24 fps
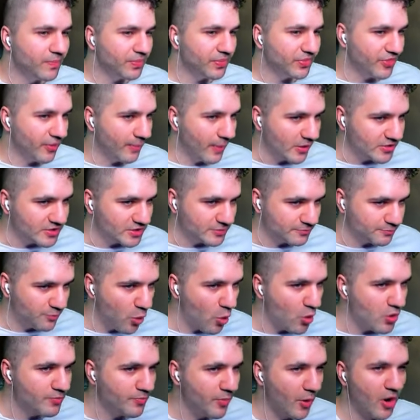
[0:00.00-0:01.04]
the most
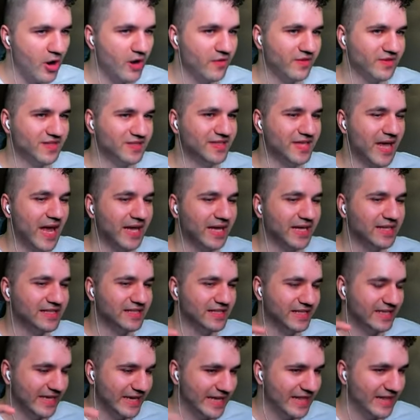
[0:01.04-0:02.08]
important part of this deck is
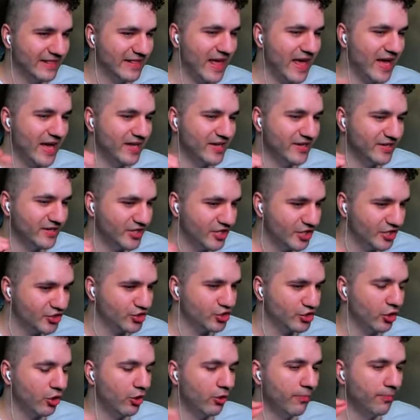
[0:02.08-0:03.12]
getting that
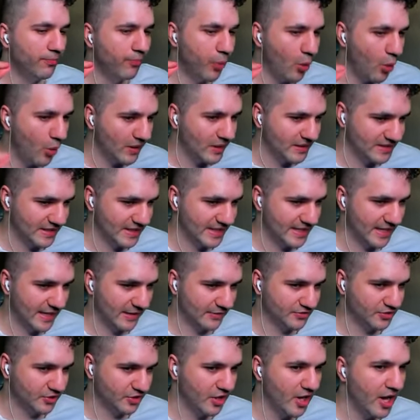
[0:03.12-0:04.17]
initial poison
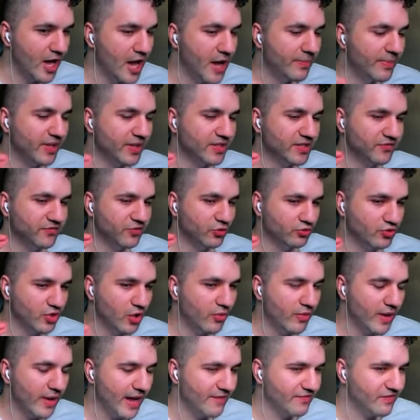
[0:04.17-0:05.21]
counter, because if you
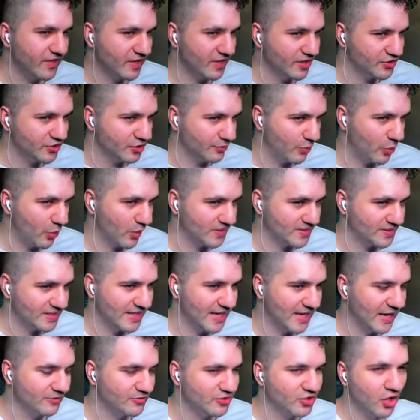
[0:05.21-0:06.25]
don't have the initial poison
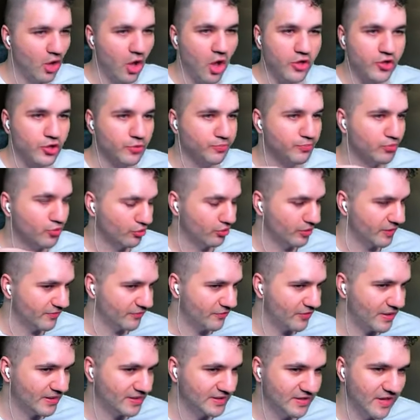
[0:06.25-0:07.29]
counter, all your
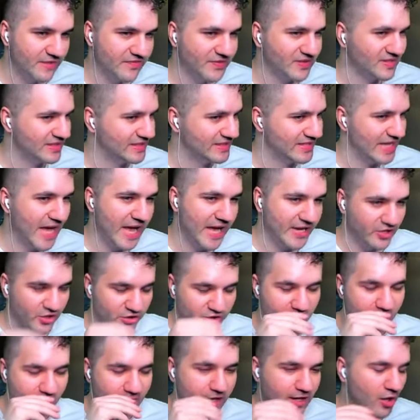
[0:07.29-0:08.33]
proliferate stuff is dead. You're
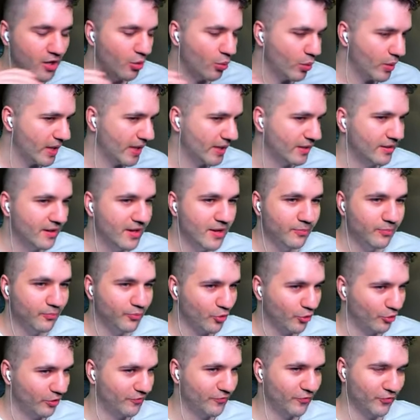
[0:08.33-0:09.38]
not going to win
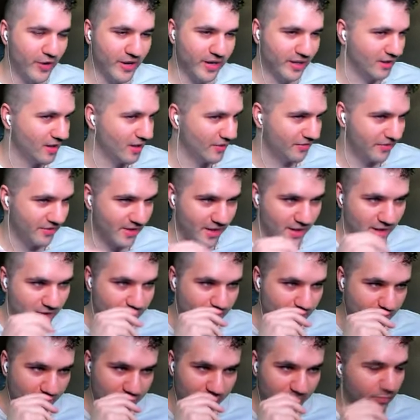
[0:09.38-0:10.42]
proliferating nothing.
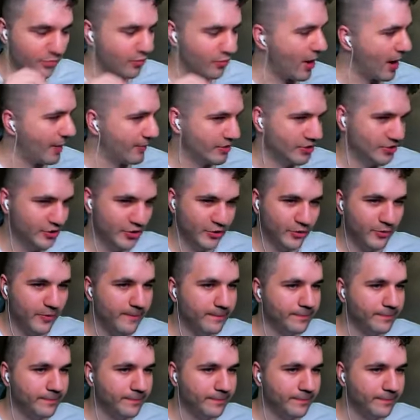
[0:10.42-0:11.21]
Promise you.